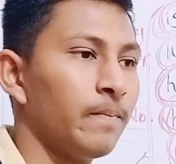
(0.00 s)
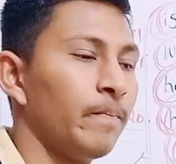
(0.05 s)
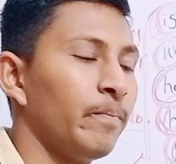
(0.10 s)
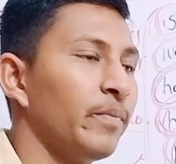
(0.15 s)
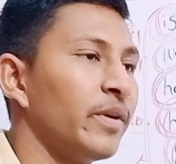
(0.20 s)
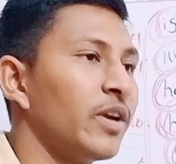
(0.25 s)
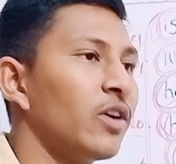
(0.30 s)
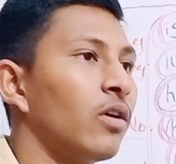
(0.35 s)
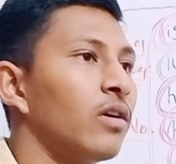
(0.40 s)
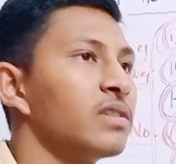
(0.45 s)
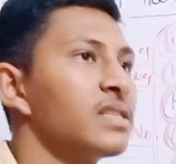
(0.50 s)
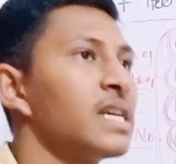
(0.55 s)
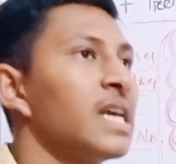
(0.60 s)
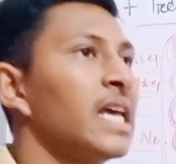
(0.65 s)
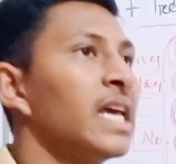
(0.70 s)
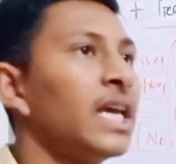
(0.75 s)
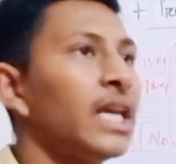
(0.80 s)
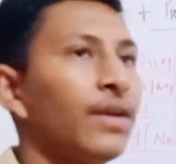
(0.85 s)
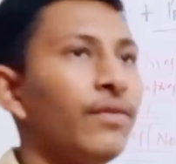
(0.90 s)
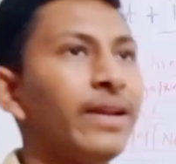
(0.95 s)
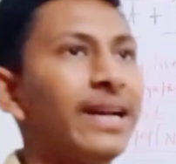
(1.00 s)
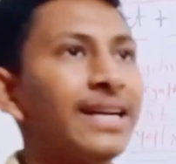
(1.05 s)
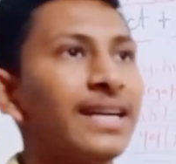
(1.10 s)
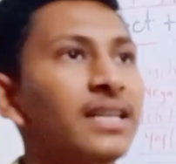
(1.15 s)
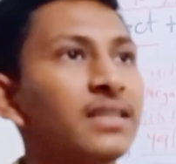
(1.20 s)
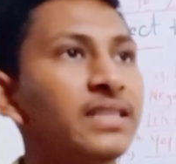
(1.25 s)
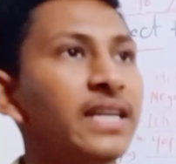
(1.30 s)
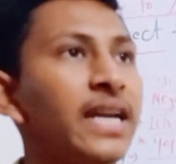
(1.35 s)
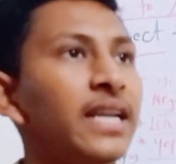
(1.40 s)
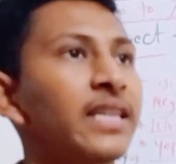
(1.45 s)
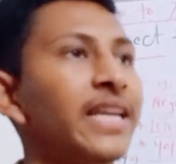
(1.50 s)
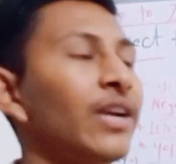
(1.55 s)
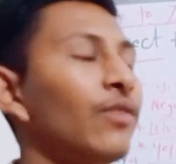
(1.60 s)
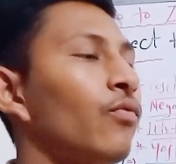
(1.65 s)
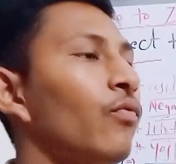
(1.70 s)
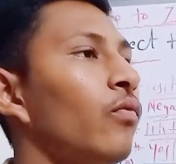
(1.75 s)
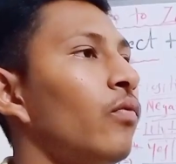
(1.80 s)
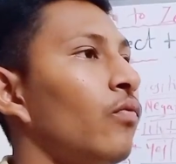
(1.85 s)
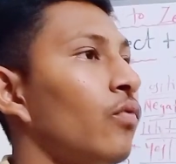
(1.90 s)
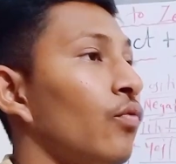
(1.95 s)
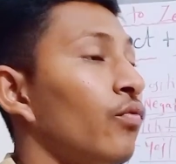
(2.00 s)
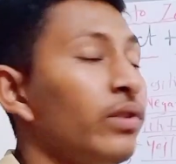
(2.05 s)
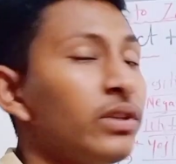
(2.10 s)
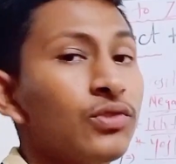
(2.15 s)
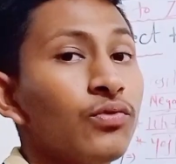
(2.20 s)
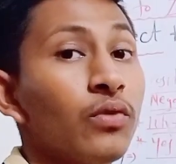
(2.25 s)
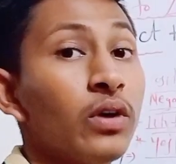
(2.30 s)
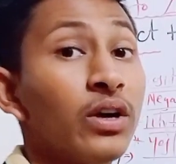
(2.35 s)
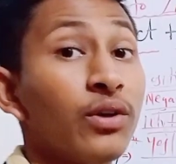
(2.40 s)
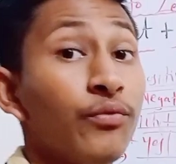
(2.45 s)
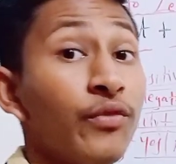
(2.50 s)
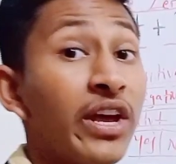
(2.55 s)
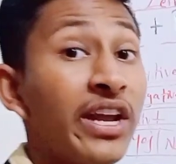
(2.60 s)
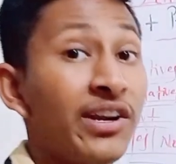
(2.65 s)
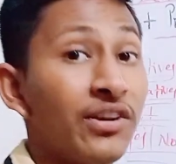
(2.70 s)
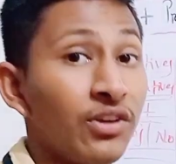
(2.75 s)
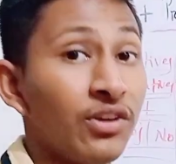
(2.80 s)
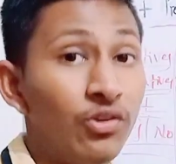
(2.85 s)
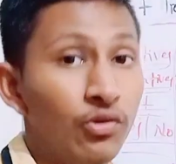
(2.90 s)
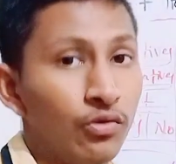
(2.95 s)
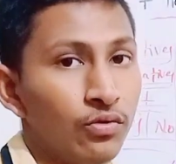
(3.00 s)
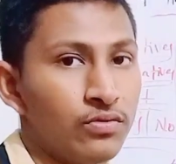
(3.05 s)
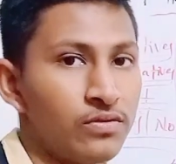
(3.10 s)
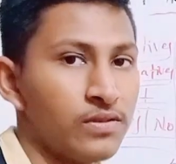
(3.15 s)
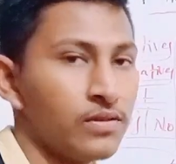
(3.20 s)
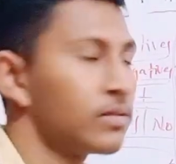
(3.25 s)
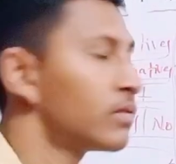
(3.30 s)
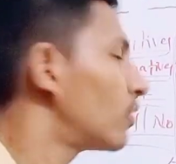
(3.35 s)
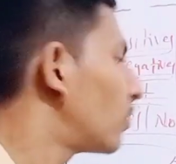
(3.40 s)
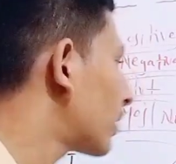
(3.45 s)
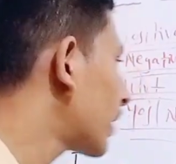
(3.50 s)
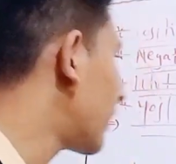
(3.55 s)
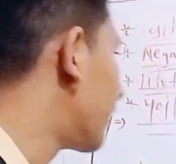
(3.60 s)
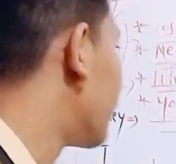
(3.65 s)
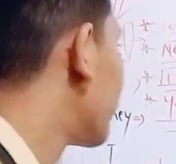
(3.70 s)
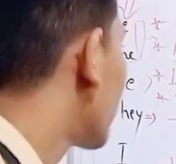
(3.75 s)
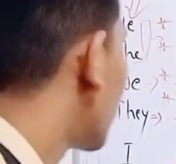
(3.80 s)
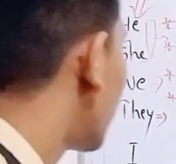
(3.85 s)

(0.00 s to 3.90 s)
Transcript: because you will understand that which word where to use. Okay,